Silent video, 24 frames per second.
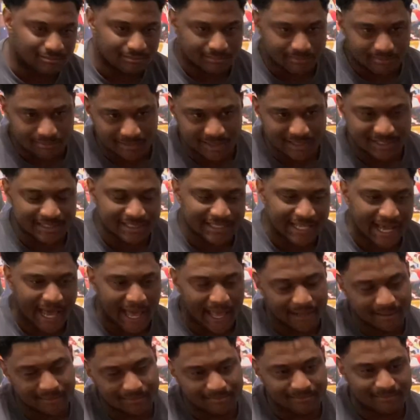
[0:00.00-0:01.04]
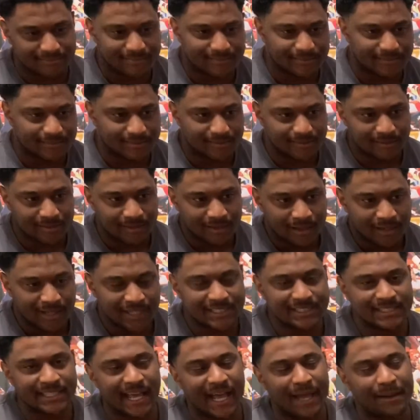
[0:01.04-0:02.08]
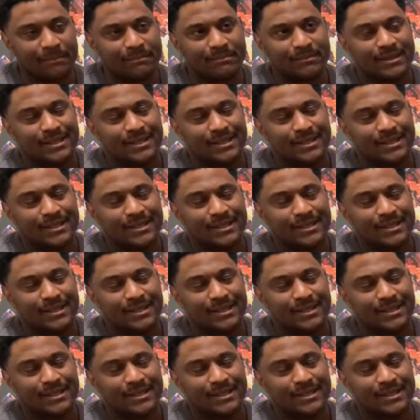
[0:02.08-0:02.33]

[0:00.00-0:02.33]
this not, it's not.